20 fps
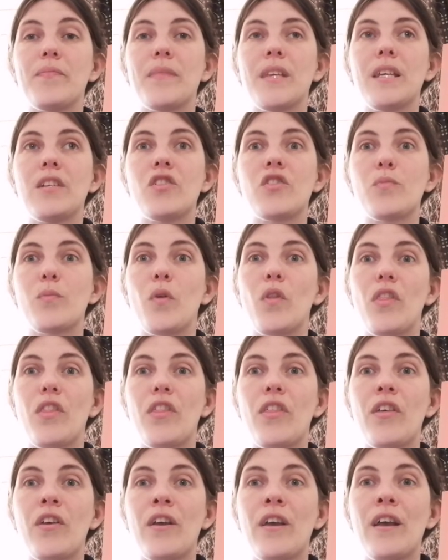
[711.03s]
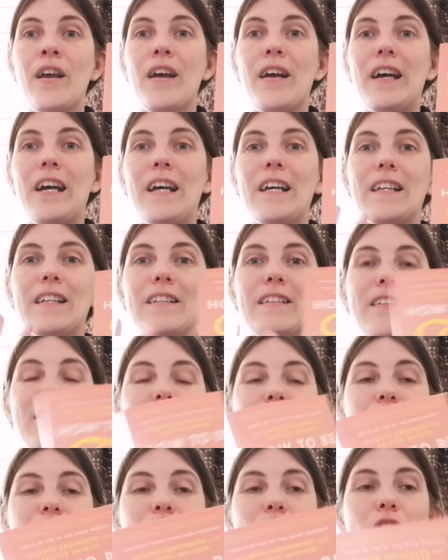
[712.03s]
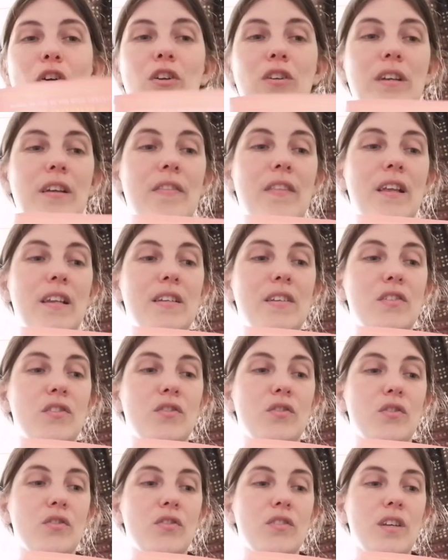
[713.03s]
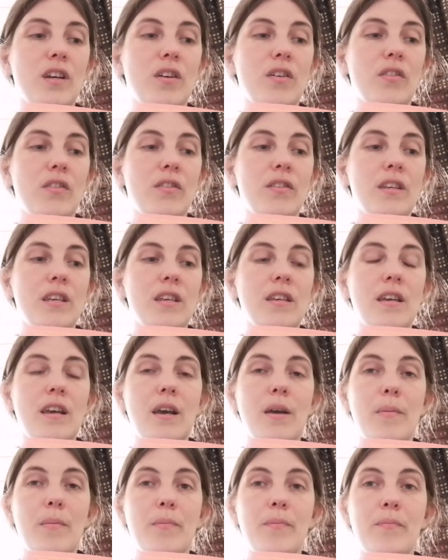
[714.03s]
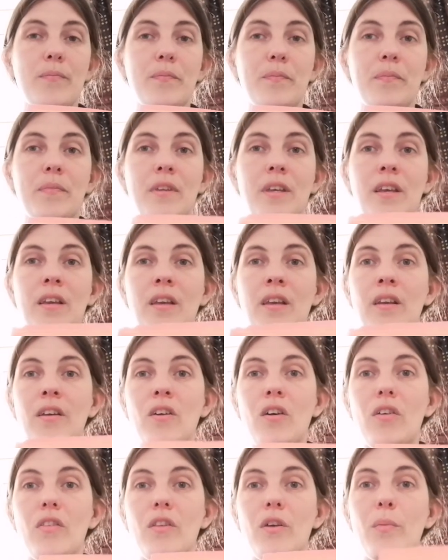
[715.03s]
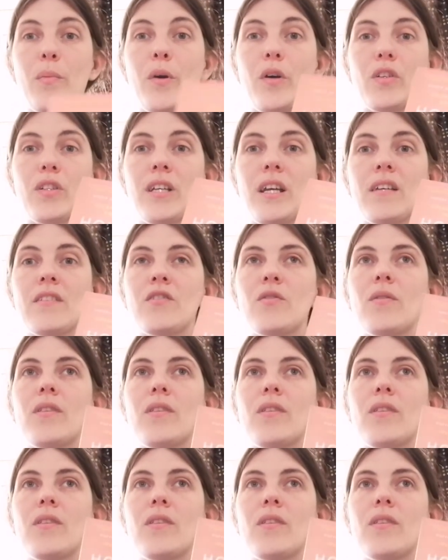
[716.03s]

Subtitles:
each month and talk and then discuss it on the podcast.